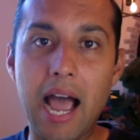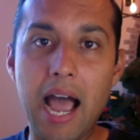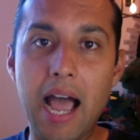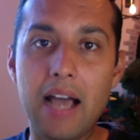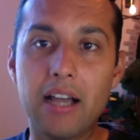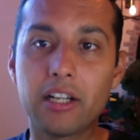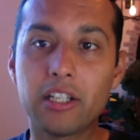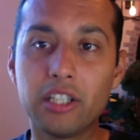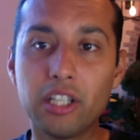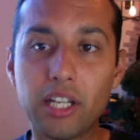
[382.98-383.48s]

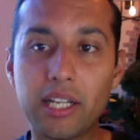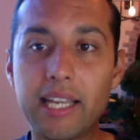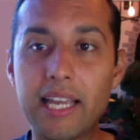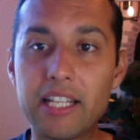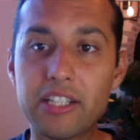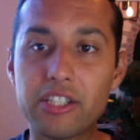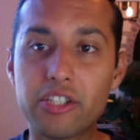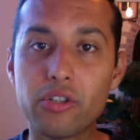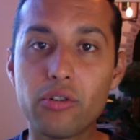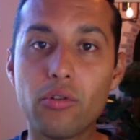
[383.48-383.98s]
look
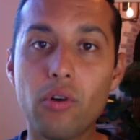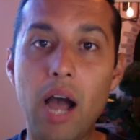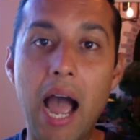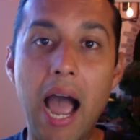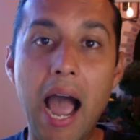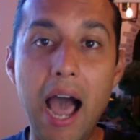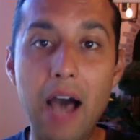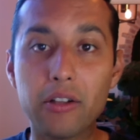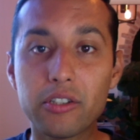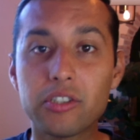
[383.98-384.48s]
into
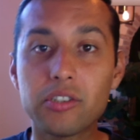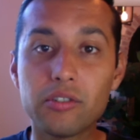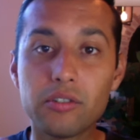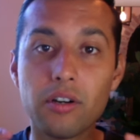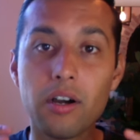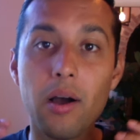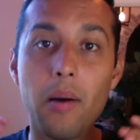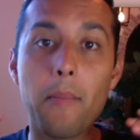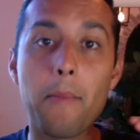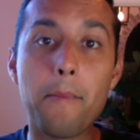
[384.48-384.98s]
how to
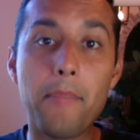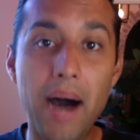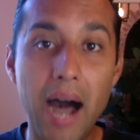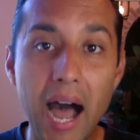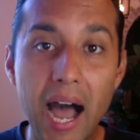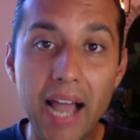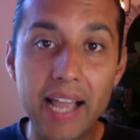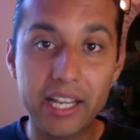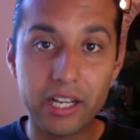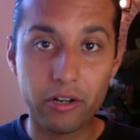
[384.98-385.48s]

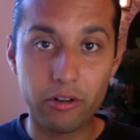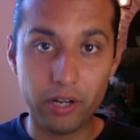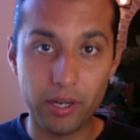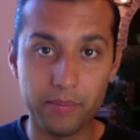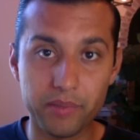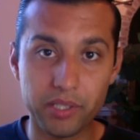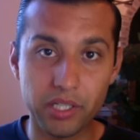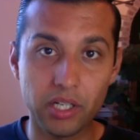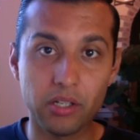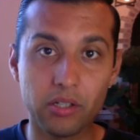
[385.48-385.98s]
buy
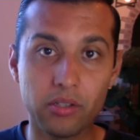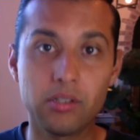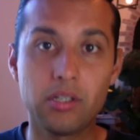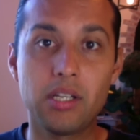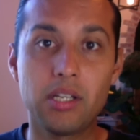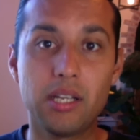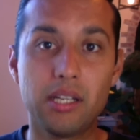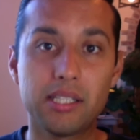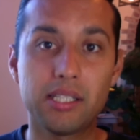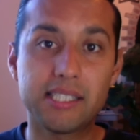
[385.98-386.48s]
crypto
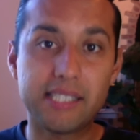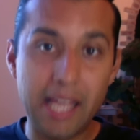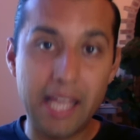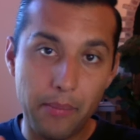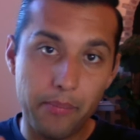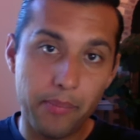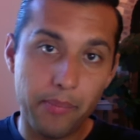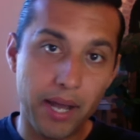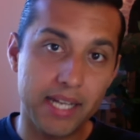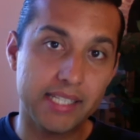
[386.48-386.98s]

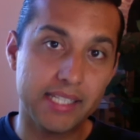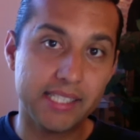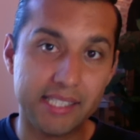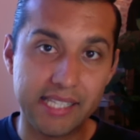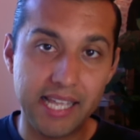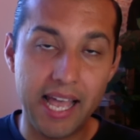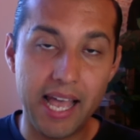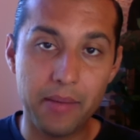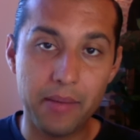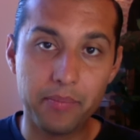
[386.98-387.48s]
step by
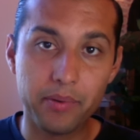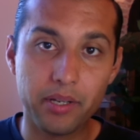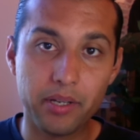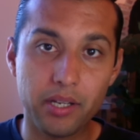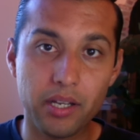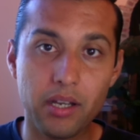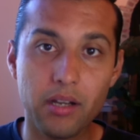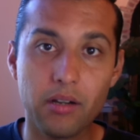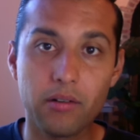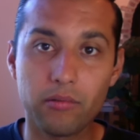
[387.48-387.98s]
step,
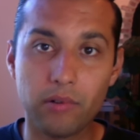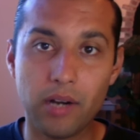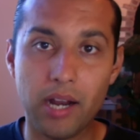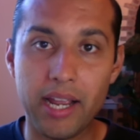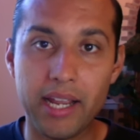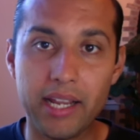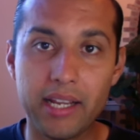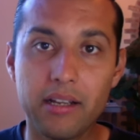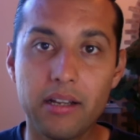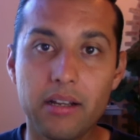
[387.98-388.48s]

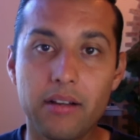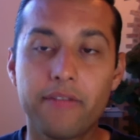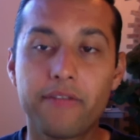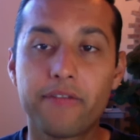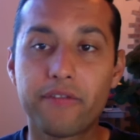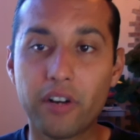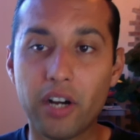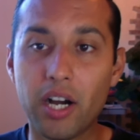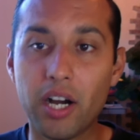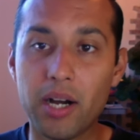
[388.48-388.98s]
right,
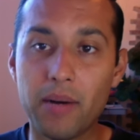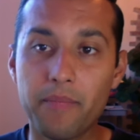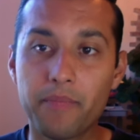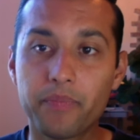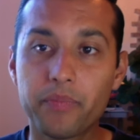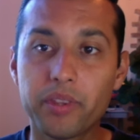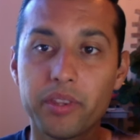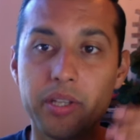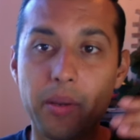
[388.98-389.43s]
from the